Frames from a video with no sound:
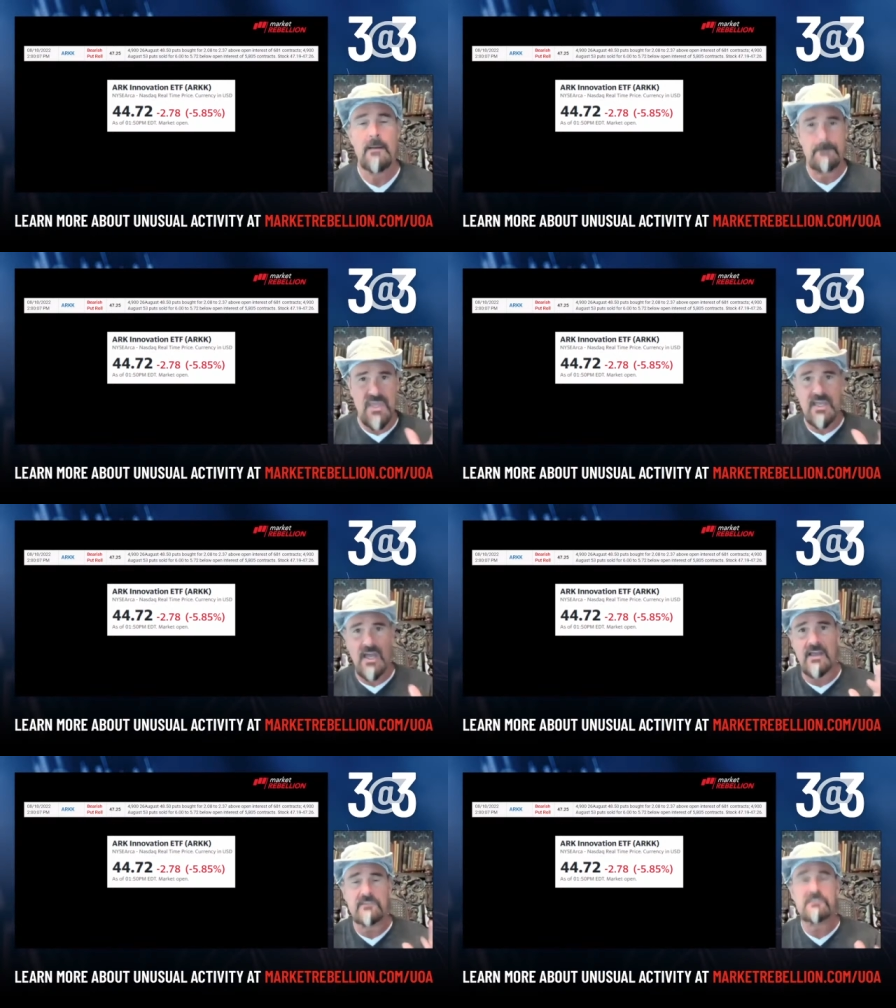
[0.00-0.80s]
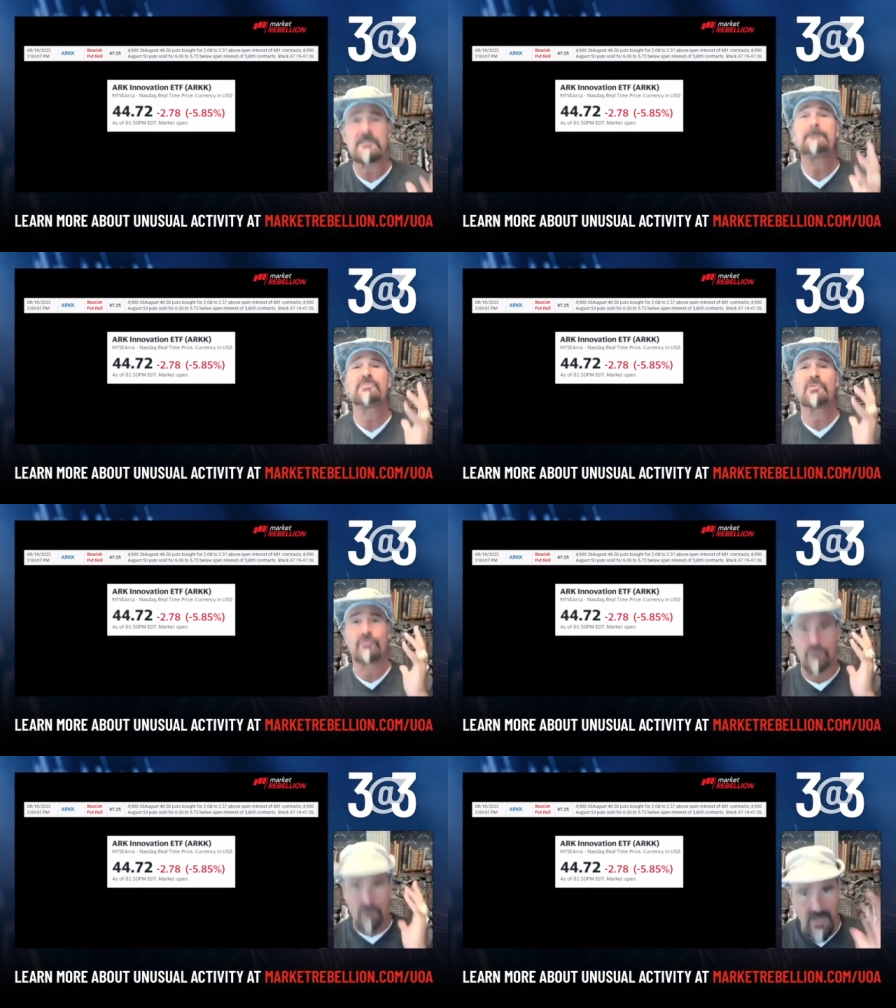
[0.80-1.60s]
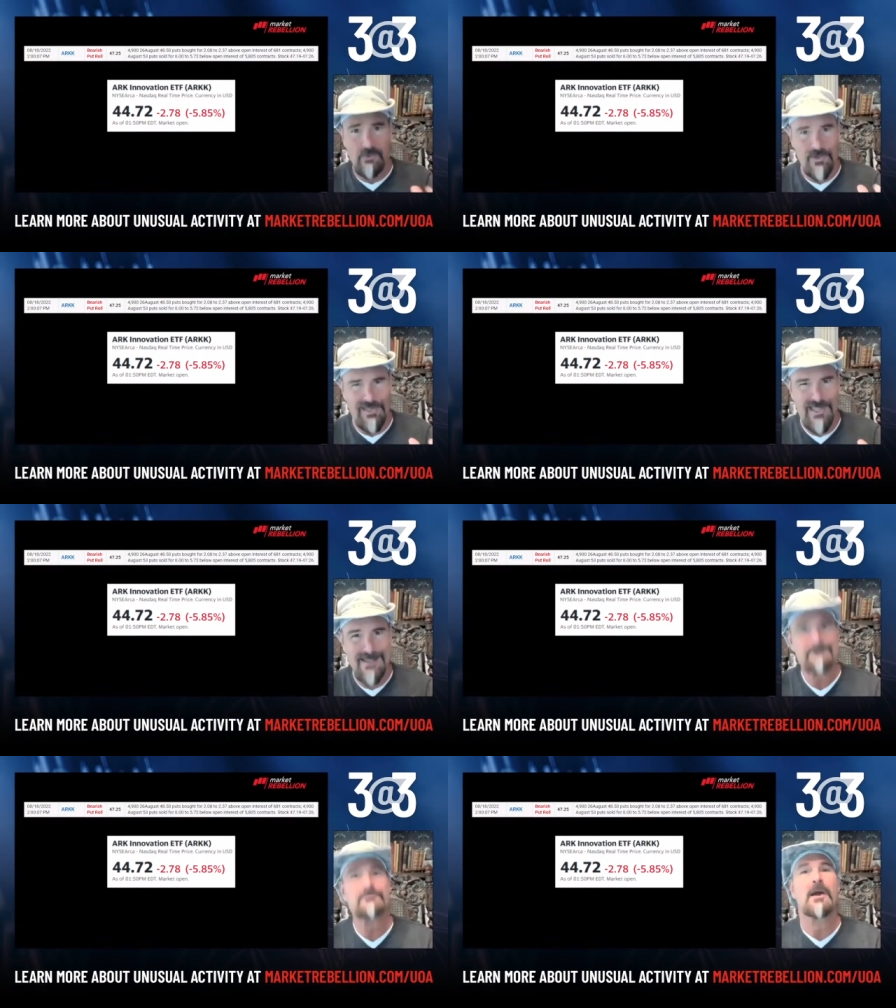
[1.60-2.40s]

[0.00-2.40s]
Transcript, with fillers: because frequently